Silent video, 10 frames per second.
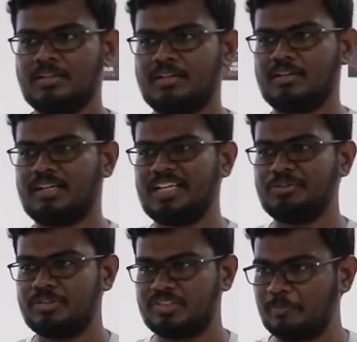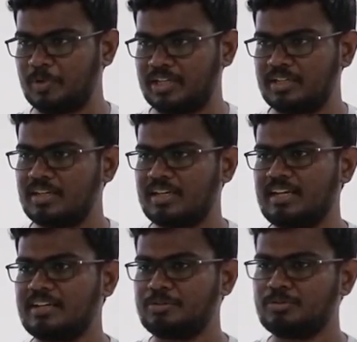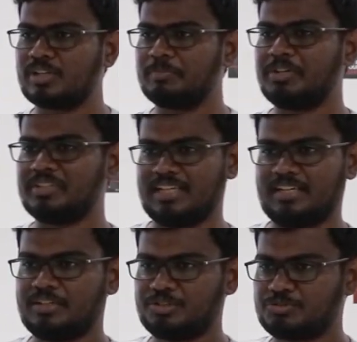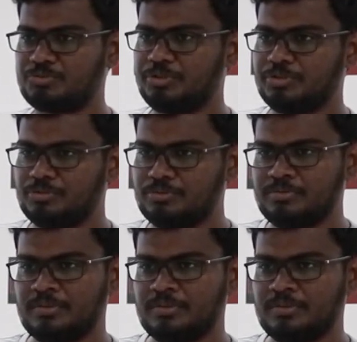iOS Simulator, and Android tools are built with Android Studio